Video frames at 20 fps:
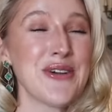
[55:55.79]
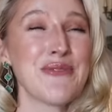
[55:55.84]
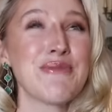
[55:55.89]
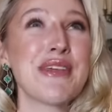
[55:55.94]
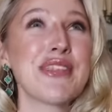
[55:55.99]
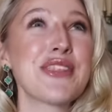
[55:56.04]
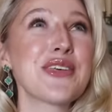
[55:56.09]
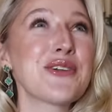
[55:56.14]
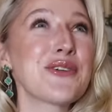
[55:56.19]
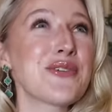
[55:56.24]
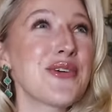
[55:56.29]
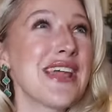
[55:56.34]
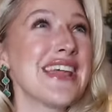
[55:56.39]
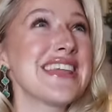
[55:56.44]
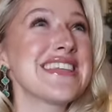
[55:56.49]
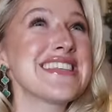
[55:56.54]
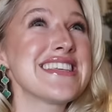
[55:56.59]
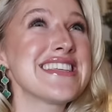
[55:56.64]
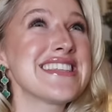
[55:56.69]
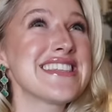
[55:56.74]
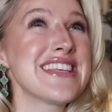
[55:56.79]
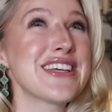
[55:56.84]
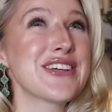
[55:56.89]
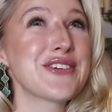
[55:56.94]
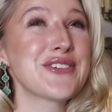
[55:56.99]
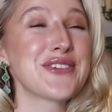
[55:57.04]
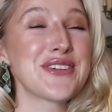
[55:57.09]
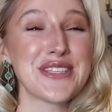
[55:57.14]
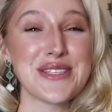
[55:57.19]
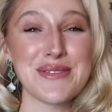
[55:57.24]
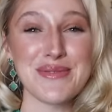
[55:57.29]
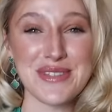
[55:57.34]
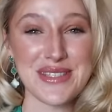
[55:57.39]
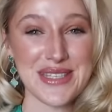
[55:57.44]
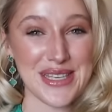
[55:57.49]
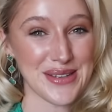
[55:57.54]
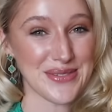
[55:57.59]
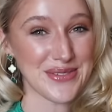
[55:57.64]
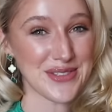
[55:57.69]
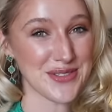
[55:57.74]
be the greatest Christmas
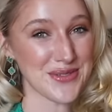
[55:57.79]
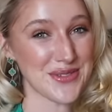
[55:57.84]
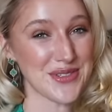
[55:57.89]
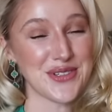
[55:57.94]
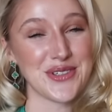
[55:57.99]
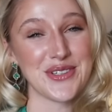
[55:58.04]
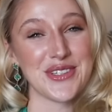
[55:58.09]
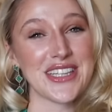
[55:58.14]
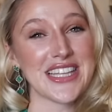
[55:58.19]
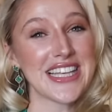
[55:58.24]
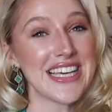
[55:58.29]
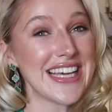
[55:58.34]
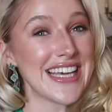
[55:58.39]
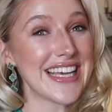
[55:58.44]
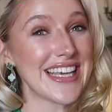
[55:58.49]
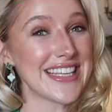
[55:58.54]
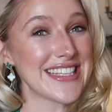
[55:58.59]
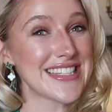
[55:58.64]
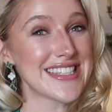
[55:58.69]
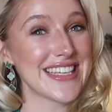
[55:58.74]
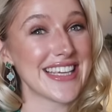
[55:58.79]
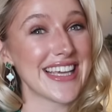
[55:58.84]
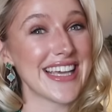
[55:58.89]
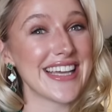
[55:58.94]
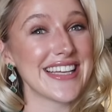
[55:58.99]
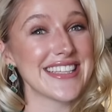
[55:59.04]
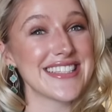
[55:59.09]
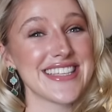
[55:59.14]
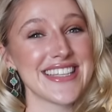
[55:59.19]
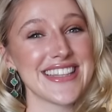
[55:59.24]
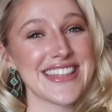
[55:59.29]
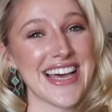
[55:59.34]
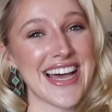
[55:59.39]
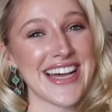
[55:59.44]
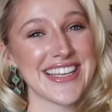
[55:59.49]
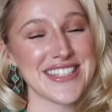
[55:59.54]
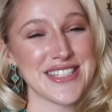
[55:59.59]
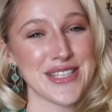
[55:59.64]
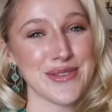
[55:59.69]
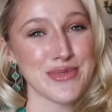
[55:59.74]
gift of all, is to hit
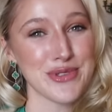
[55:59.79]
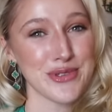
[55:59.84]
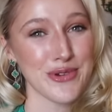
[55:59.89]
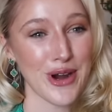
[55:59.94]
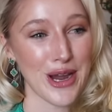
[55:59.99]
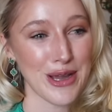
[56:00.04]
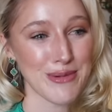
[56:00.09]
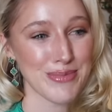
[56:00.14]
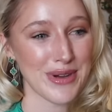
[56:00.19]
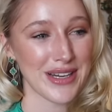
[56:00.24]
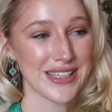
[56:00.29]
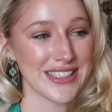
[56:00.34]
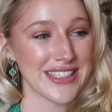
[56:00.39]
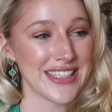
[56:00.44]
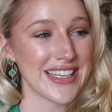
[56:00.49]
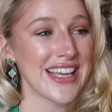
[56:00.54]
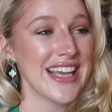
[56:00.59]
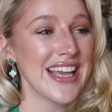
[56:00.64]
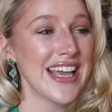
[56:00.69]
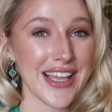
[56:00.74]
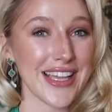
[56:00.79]
that subscribe button.